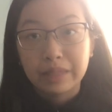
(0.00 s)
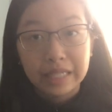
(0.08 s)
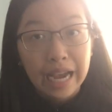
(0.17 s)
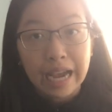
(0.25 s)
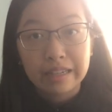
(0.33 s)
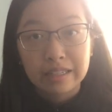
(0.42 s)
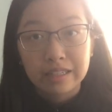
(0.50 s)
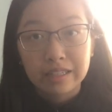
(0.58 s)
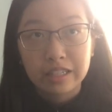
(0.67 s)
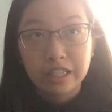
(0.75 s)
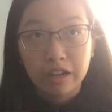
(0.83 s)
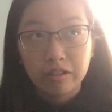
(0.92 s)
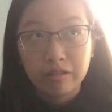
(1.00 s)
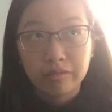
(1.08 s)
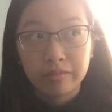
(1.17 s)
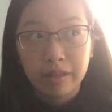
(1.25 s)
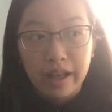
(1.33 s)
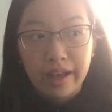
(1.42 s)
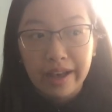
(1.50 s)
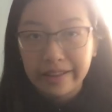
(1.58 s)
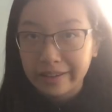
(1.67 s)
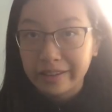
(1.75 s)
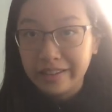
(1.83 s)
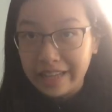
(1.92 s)
yeah, so
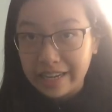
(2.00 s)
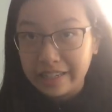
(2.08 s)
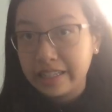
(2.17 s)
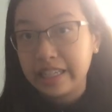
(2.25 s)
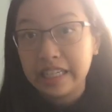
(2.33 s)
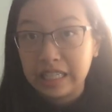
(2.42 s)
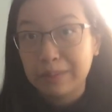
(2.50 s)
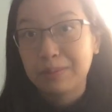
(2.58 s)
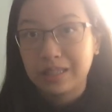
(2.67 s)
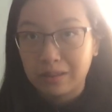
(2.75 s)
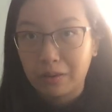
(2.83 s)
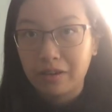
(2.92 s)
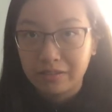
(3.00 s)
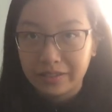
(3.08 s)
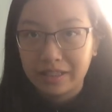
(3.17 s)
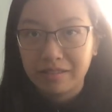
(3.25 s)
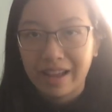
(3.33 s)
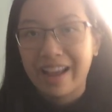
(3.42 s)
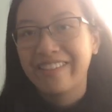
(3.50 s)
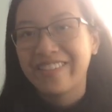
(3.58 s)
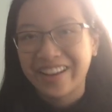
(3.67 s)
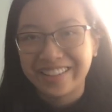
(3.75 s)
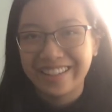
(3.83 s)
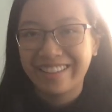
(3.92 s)
other than the Egyptian worldview, I
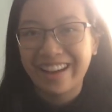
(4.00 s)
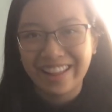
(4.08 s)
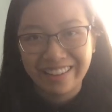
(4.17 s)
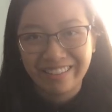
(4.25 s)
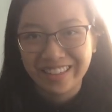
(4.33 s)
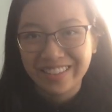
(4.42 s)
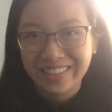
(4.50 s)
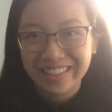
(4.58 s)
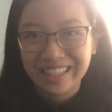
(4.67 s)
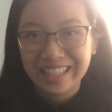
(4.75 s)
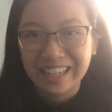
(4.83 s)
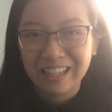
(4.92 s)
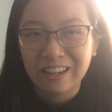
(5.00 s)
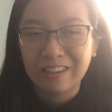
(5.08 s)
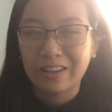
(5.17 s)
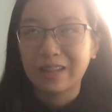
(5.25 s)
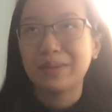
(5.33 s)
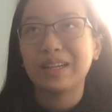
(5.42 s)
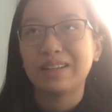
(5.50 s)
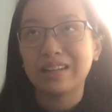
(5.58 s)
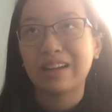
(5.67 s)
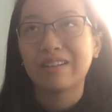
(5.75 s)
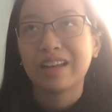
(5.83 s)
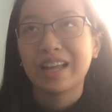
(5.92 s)
found no other worldviews here. Well, I mean,
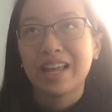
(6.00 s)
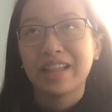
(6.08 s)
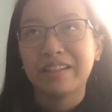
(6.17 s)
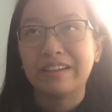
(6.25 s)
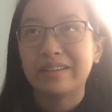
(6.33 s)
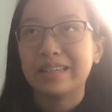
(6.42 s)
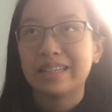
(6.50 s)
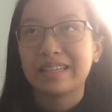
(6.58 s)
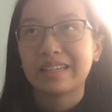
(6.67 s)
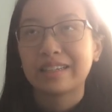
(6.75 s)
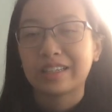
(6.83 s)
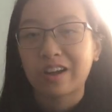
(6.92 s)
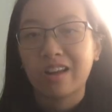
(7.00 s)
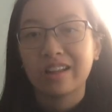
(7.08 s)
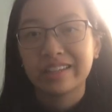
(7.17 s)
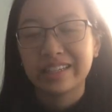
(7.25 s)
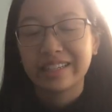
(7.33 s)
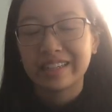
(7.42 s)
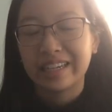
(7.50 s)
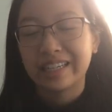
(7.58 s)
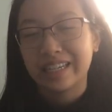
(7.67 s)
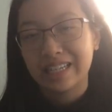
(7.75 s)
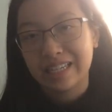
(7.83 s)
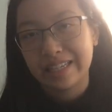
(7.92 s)
you know, there was Charlatan
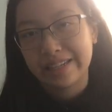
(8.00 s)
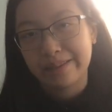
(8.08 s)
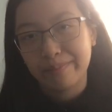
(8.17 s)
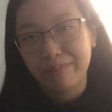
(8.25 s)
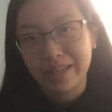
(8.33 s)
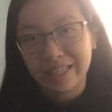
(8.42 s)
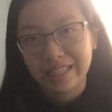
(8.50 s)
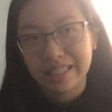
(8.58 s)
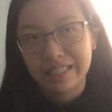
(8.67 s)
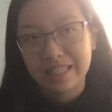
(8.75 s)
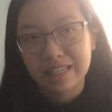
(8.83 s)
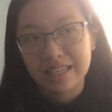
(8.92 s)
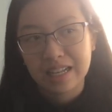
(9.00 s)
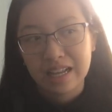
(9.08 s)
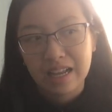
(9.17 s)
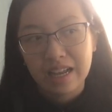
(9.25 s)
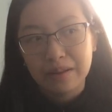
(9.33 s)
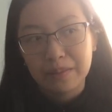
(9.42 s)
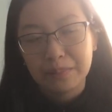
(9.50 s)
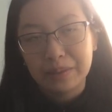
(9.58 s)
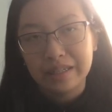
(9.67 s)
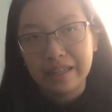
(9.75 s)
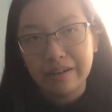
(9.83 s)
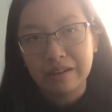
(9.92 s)
and his minions,
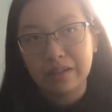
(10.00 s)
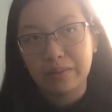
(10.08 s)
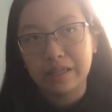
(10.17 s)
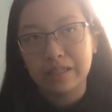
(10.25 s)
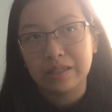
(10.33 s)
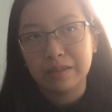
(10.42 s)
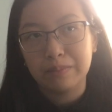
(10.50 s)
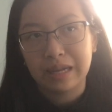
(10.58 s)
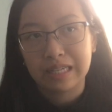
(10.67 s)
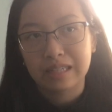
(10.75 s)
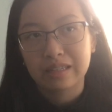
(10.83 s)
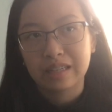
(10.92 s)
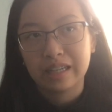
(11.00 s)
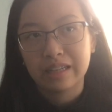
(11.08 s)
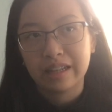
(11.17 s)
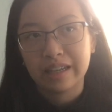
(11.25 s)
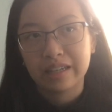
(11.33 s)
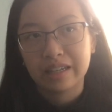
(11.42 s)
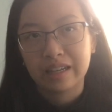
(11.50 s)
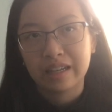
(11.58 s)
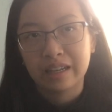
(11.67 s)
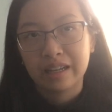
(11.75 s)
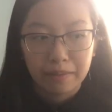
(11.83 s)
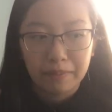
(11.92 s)
but they were the ones who basically like,
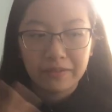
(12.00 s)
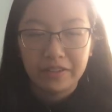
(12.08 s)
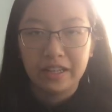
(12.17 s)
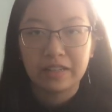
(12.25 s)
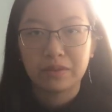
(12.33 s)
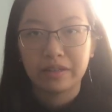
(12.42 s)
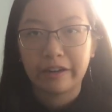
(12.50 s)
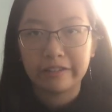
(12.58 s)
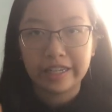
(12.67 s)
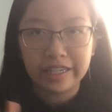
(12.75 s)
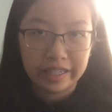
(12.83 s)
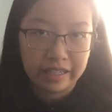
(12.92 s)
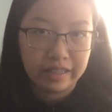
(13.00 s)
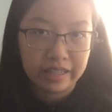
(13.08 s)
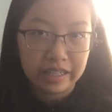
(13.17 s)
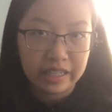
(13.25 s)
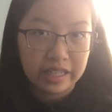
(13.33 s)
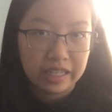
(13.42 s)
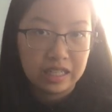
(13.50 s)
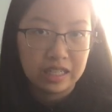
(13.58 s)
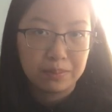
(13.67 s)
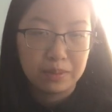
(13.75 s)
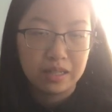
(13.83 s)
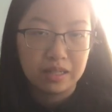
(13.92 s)
for this one, they were taking the
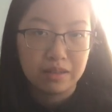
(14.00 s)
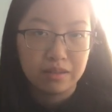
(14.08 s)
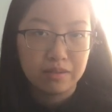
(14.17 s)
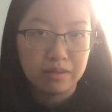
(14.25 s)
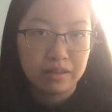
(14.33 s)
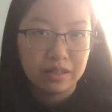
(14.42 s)
Egyptian